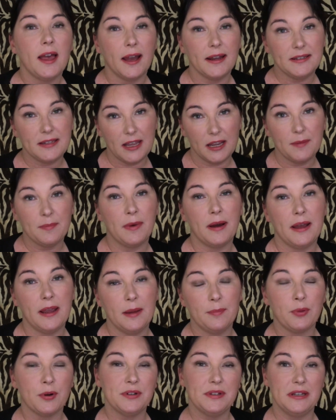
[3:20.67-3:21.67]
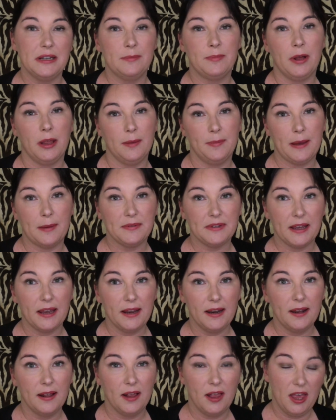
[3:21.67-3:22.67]
I take my Proteiny
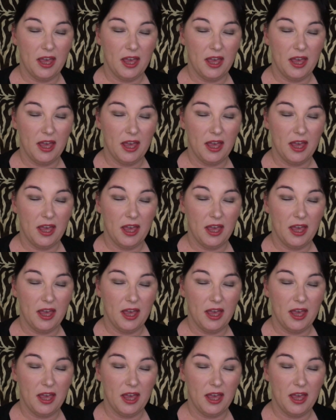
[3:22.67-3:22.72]
Polypeptide,